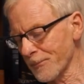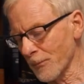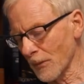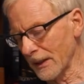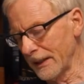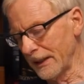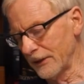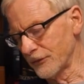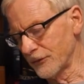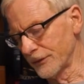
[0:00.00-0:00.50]

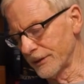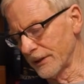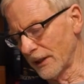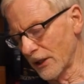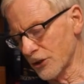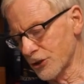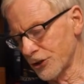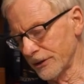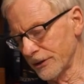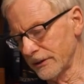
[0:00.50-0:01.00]

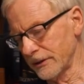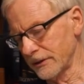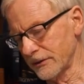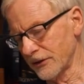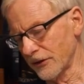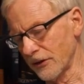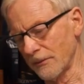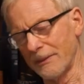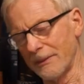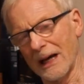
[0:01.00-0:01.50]
introduction into
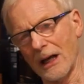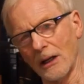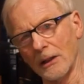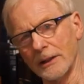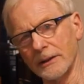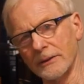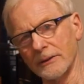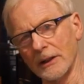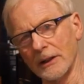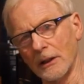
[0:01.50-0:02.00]
the
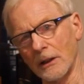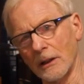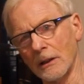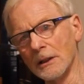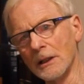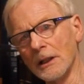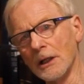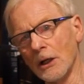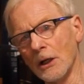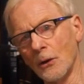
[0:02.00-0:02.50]
palate there,
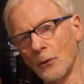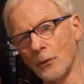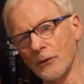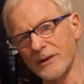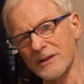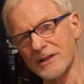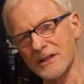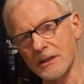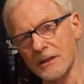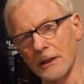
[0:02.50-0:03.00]
with a
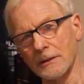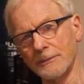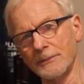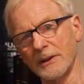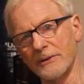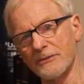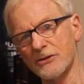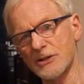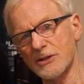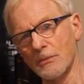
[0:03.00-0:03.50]
slight bit
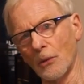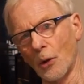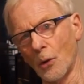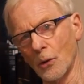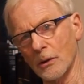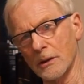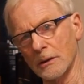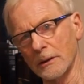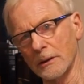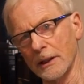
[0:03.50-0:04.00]
of
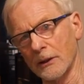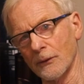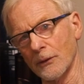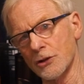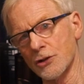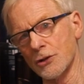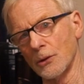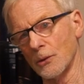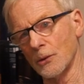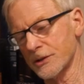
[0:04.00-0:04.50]
smoke,
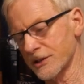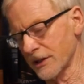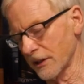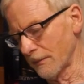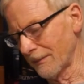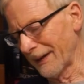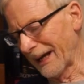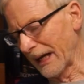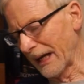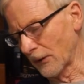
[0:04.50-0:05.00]
licorice notes in the
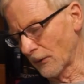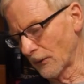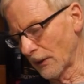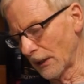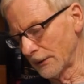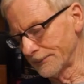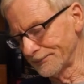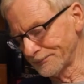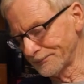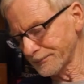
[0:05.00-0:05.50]

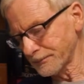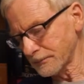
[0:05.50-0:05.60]
background.